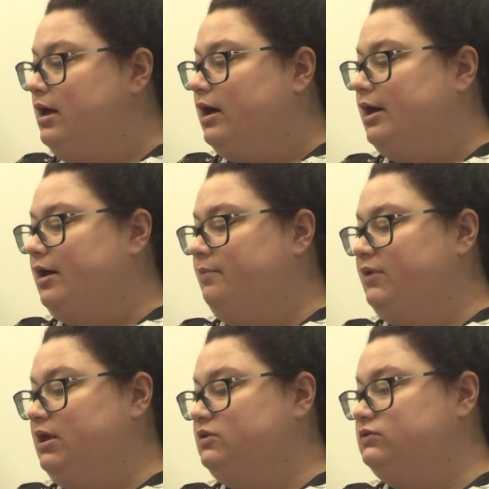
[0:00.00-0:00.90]

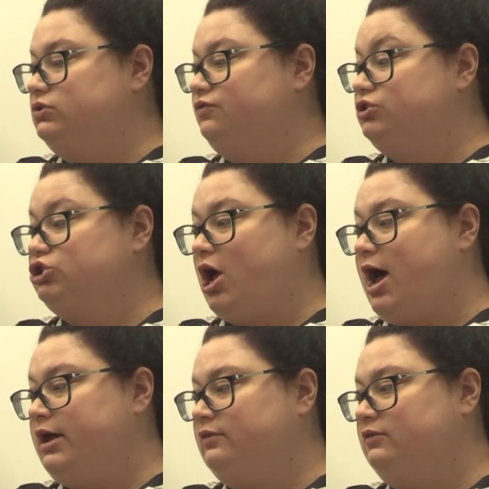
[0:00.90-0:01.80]
Um, he is due for
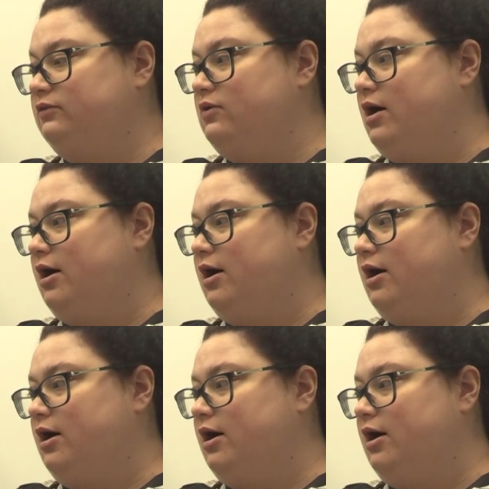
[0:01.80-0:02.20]
shots,